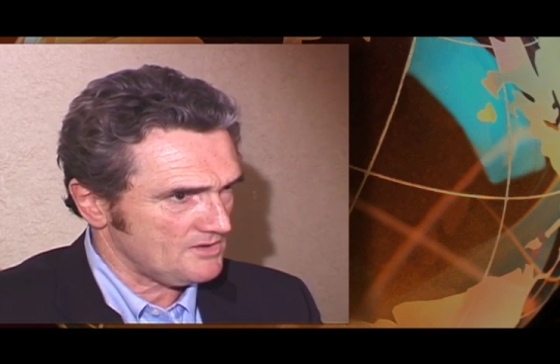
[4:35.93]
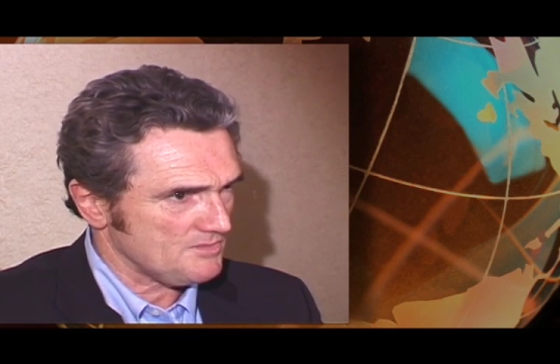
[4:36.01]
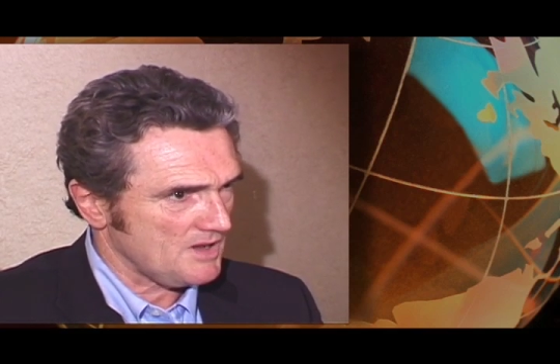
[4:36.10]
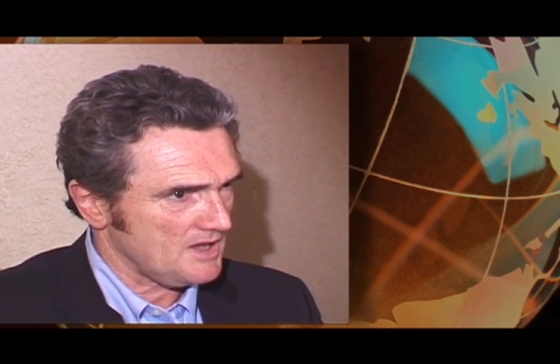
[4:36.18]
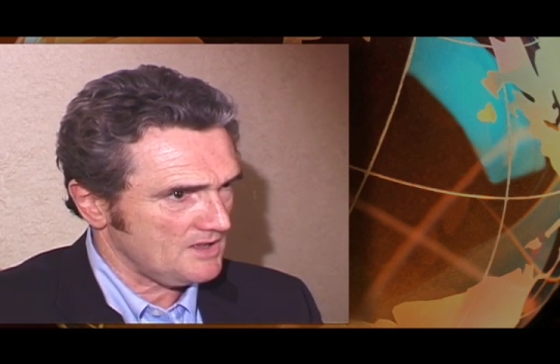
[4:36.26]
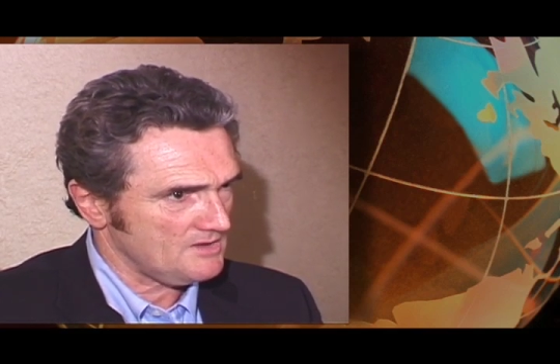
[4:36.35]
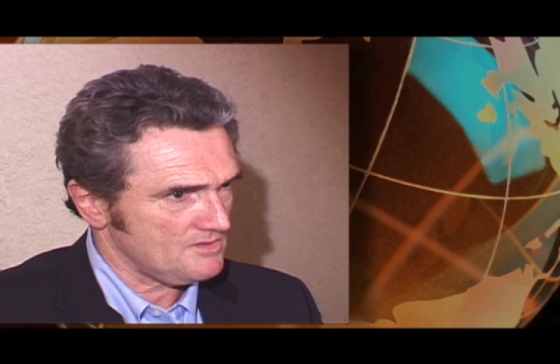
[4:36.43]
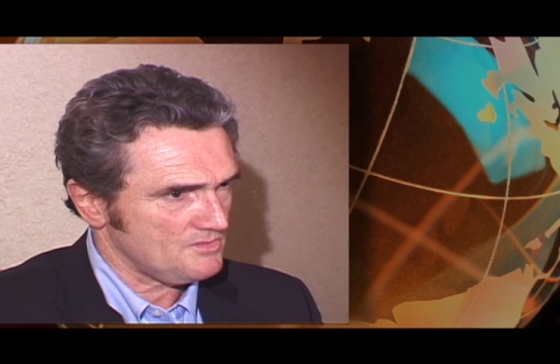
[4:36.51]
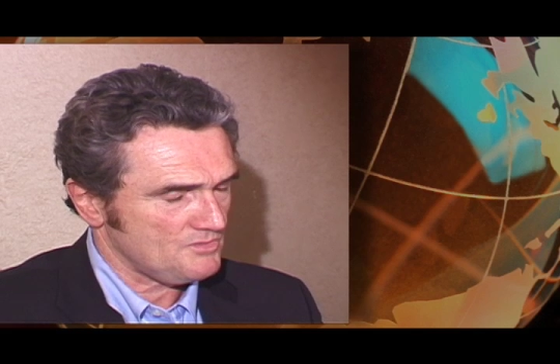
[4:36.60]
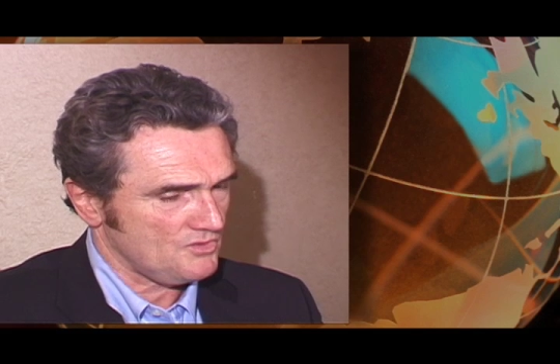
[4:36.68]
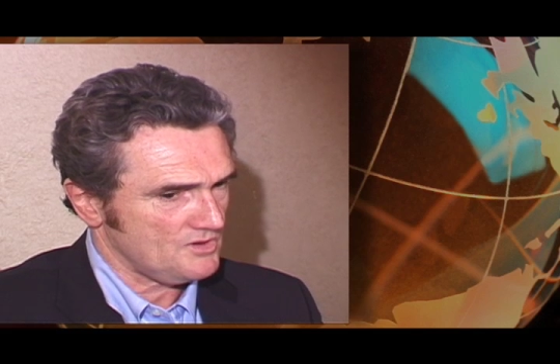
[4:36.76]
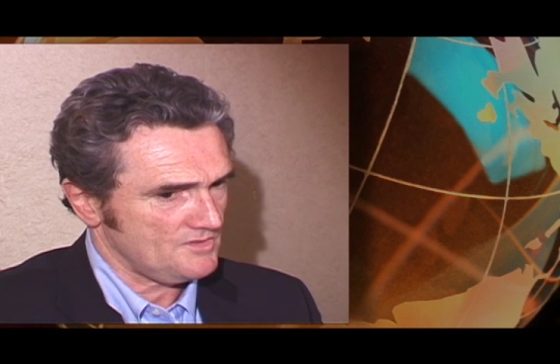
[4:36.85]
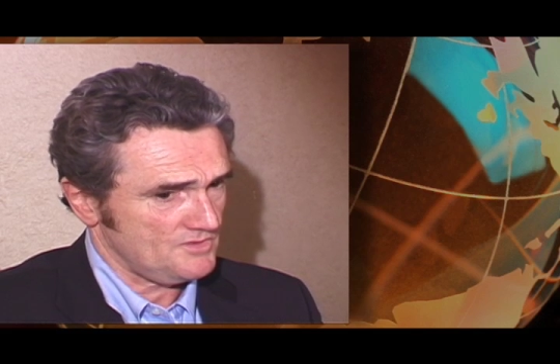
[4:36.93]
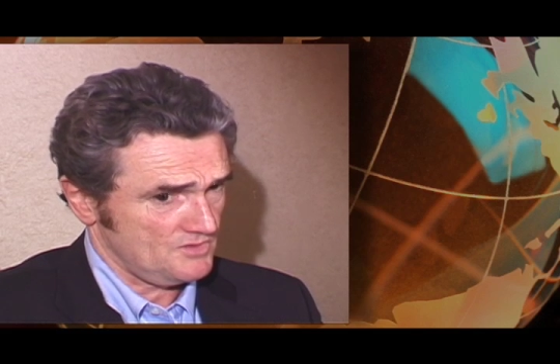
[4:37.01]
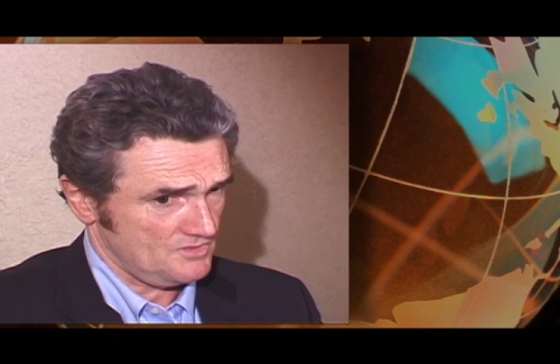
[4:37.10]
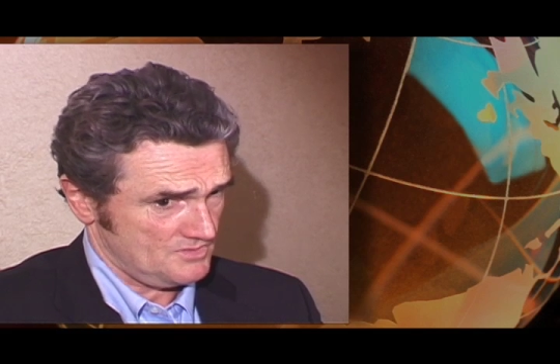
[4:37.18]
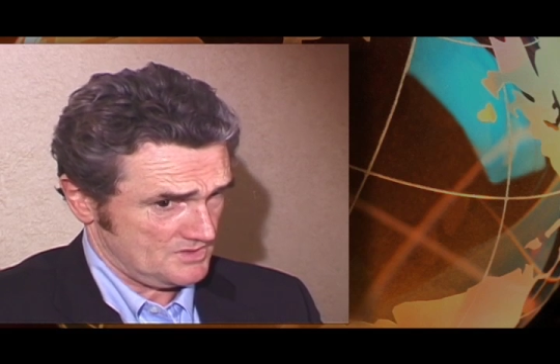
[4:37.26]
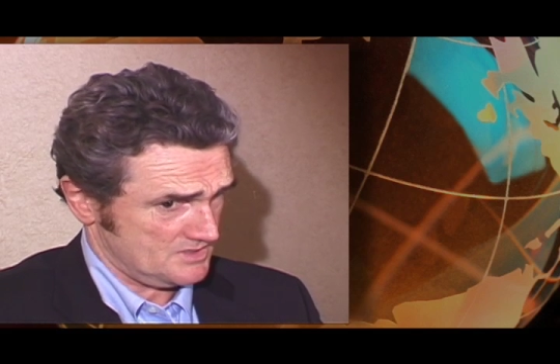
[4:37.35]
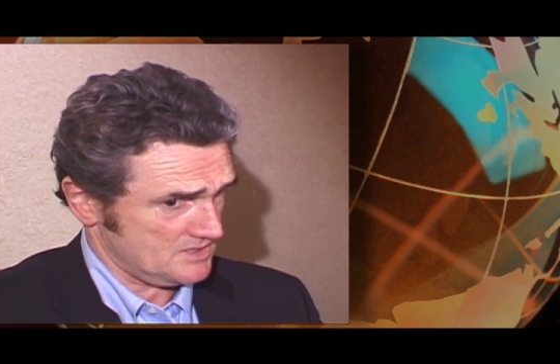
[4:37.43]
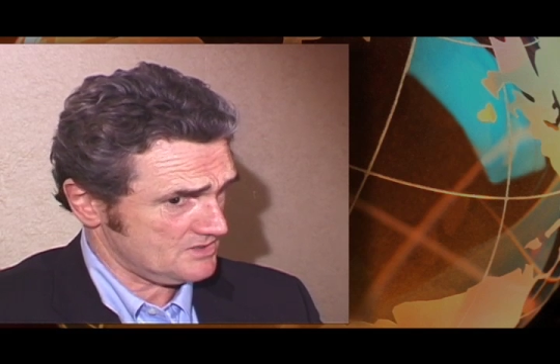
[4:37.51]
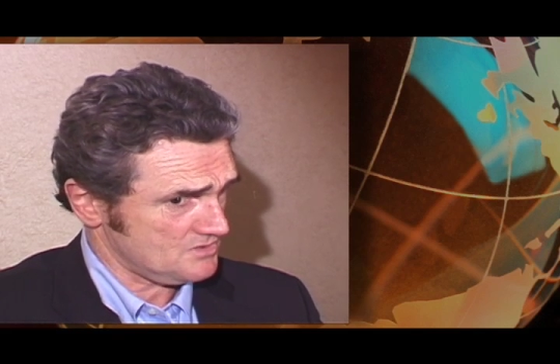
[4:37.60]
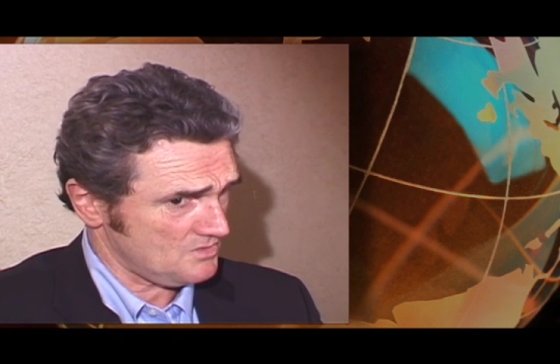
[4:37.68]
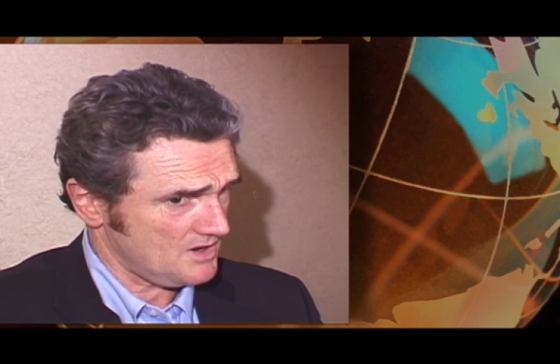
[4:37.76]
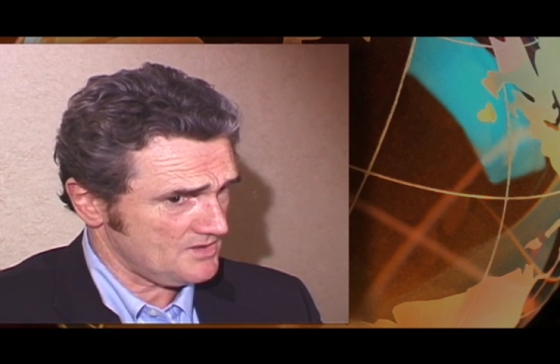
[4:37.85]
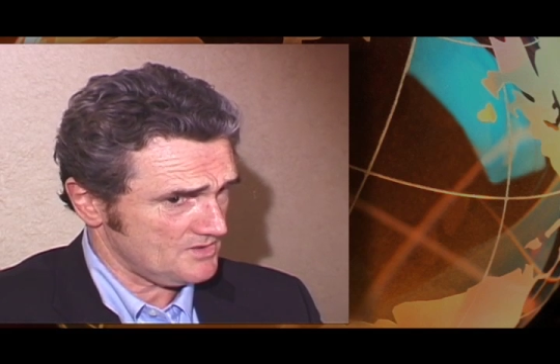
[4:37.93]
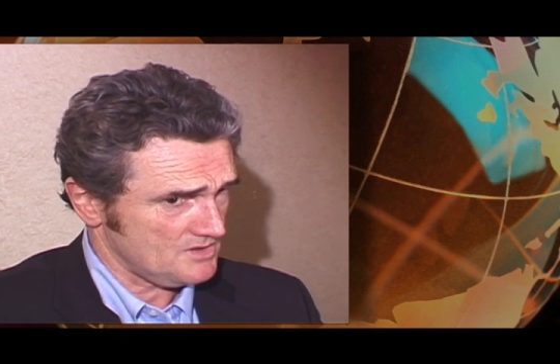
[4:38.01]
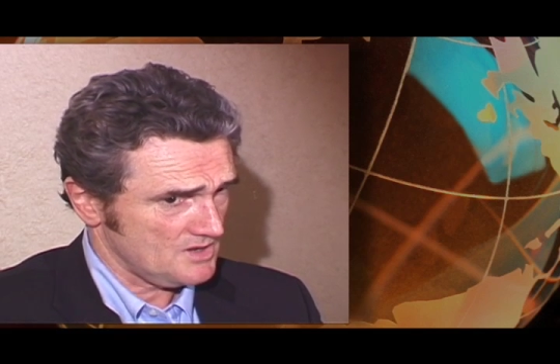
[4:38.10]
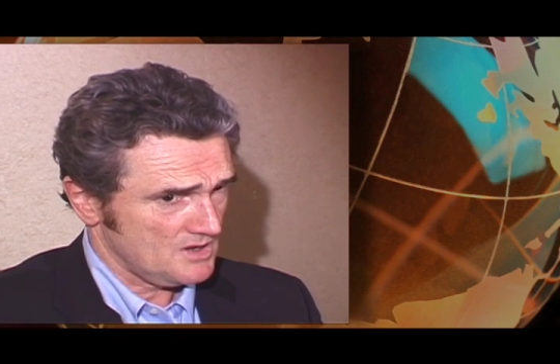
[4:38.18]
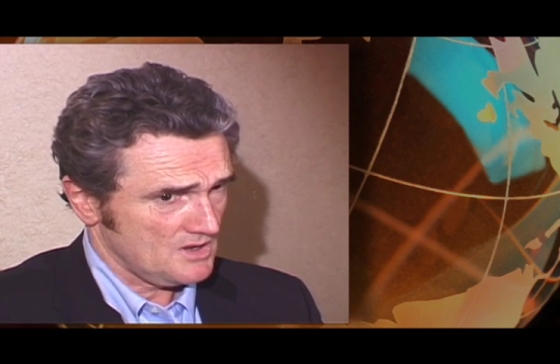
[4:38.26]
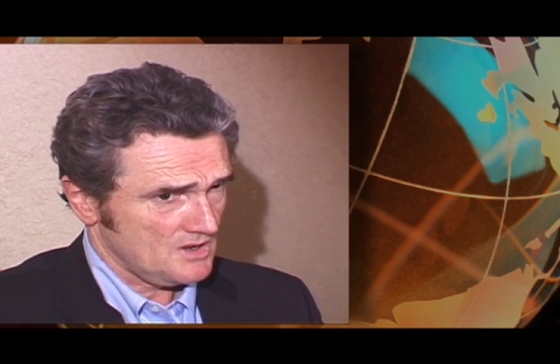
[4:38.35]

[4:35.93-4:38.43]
and demand point of view to such a way that